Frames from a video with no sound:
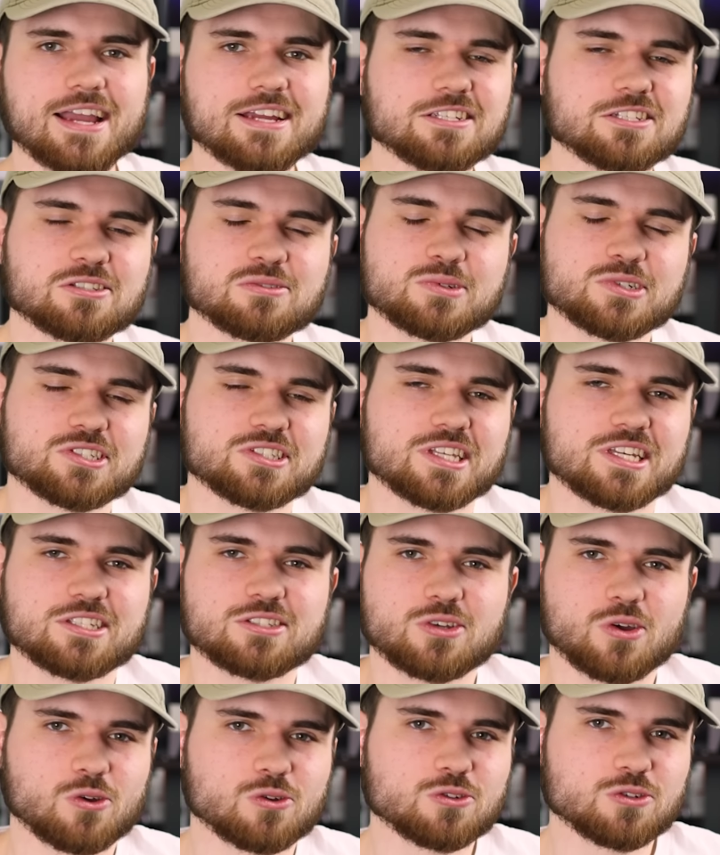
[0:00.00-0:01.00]
I just wish they
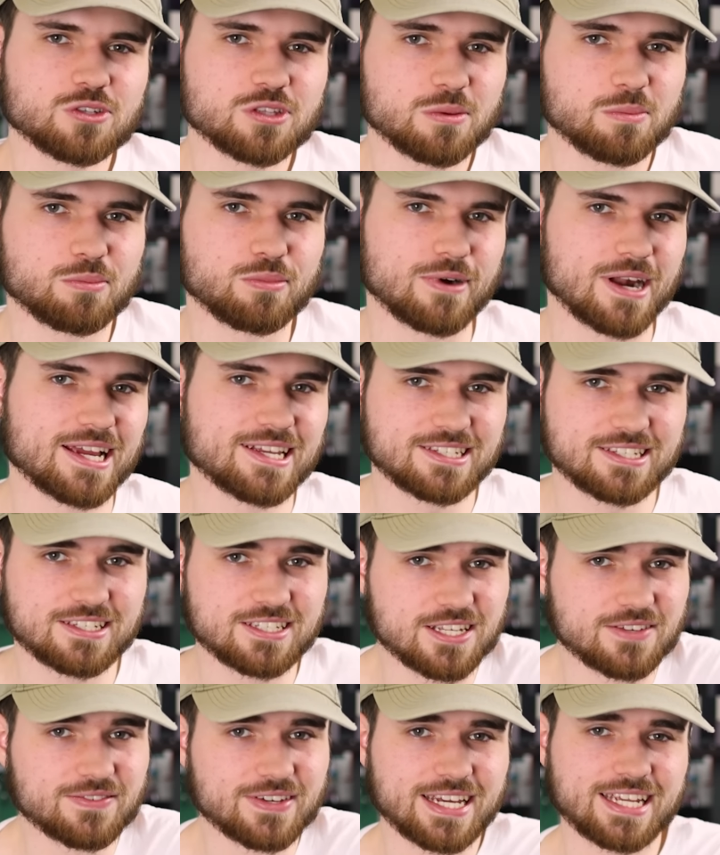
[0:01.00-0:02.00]
told you the
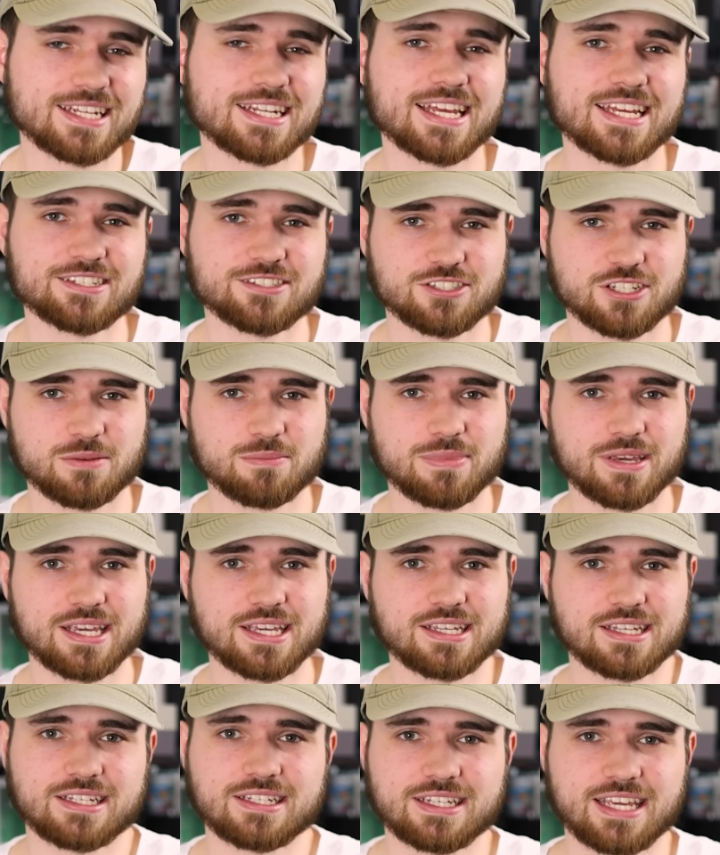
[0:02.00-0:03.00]
prices of inland
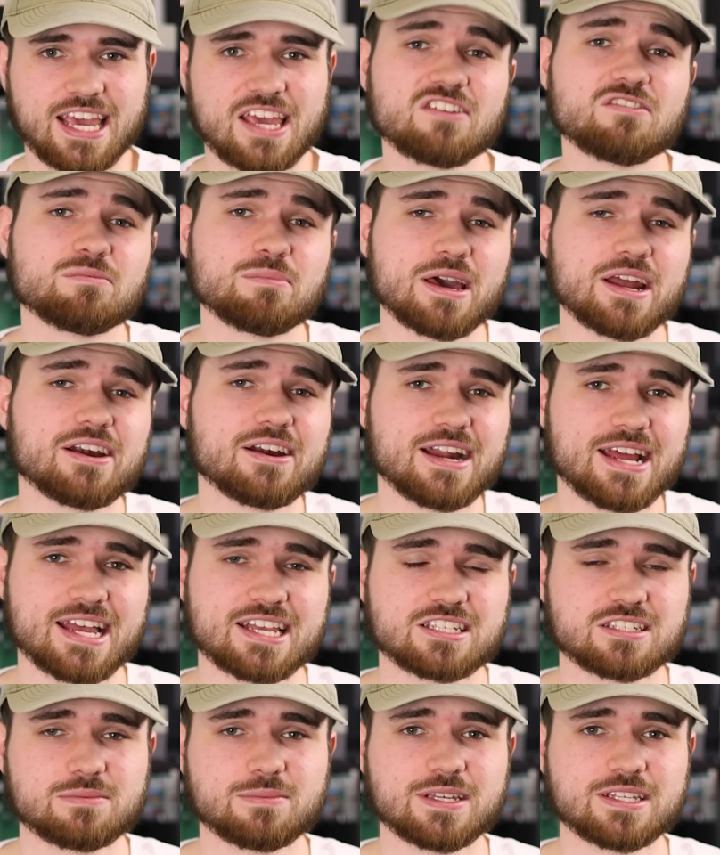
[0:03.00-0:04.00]
shipping and gave better
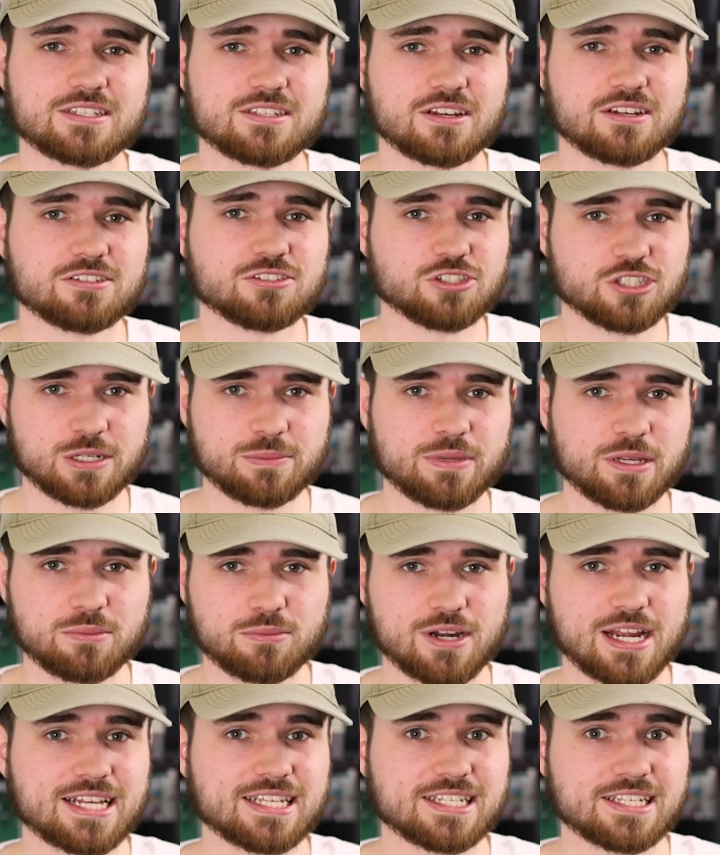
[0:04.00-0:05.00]
estimates on shipping
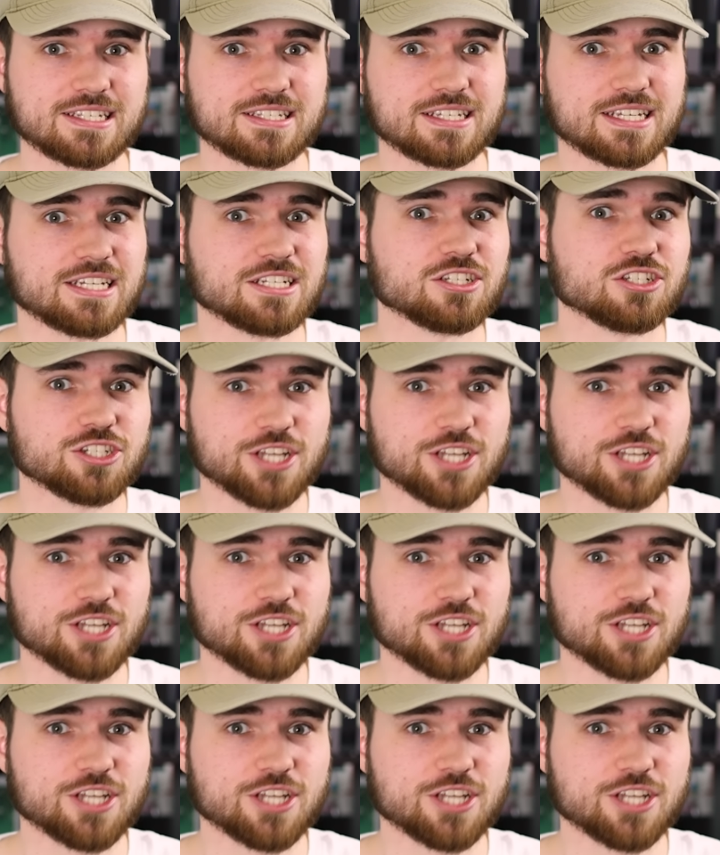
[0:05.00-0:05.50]
prices in